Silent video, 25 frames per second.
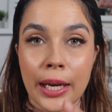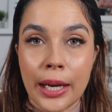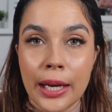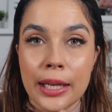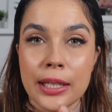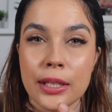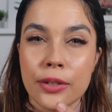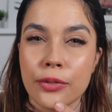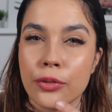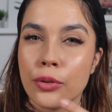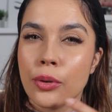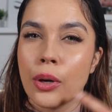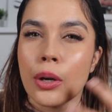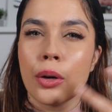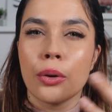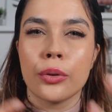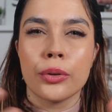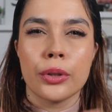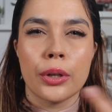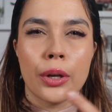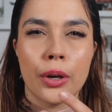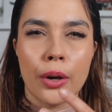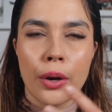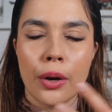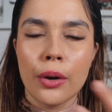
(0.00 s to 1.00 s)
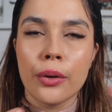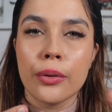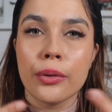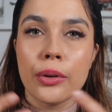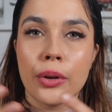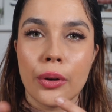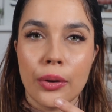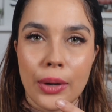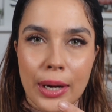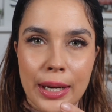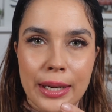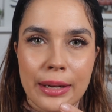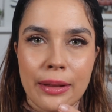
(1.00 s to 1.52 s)
And if you are on a hurry
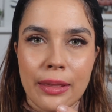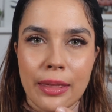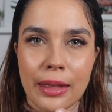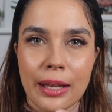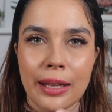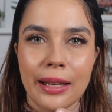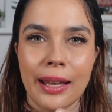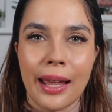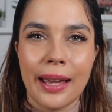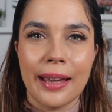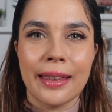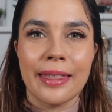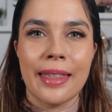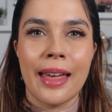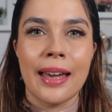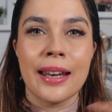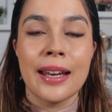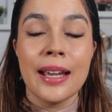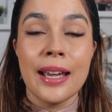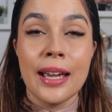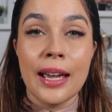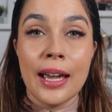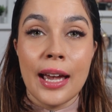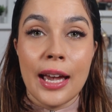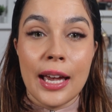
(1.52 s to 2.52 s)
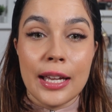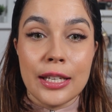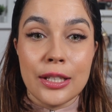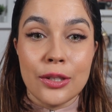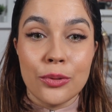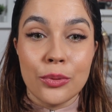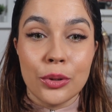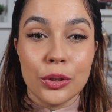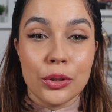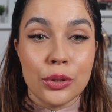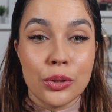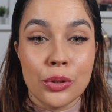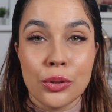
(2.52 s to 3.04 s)
or anything like that and you
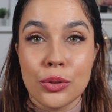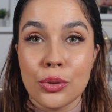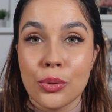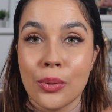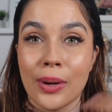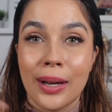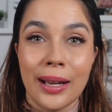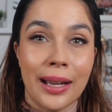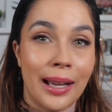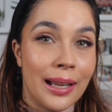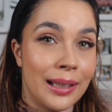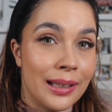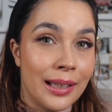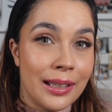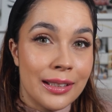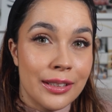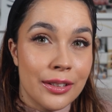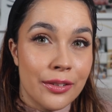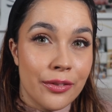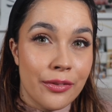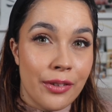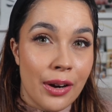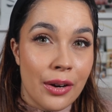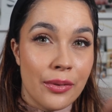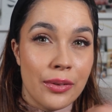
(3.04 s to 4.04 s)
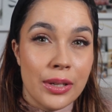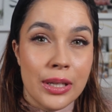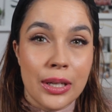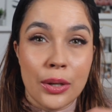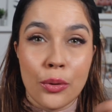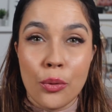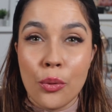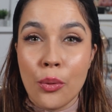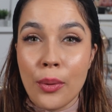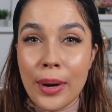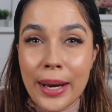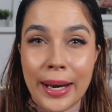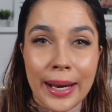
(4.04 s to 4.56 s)
want to do eyeliner very
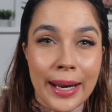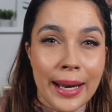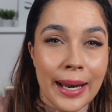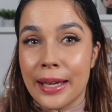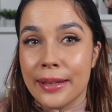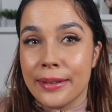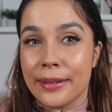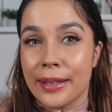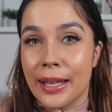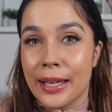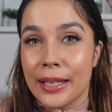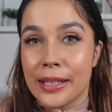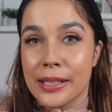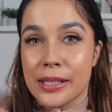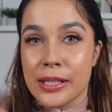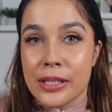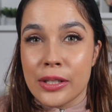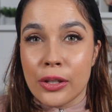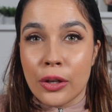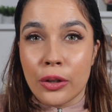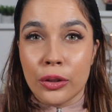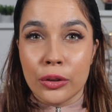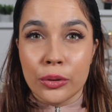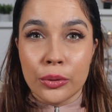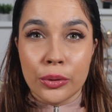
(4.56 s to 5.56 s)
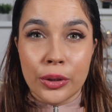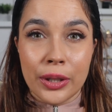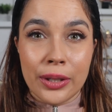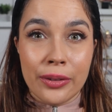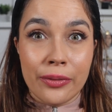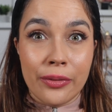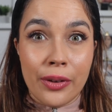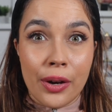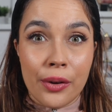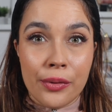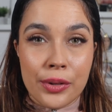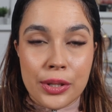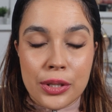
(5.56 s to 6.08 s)
quick and that it's not looking
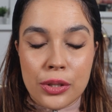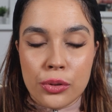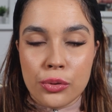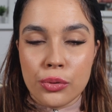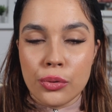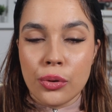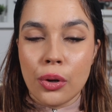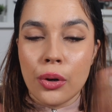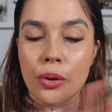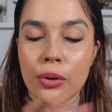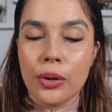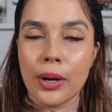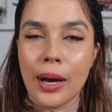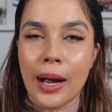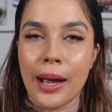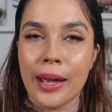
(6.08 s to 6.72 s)
very strong,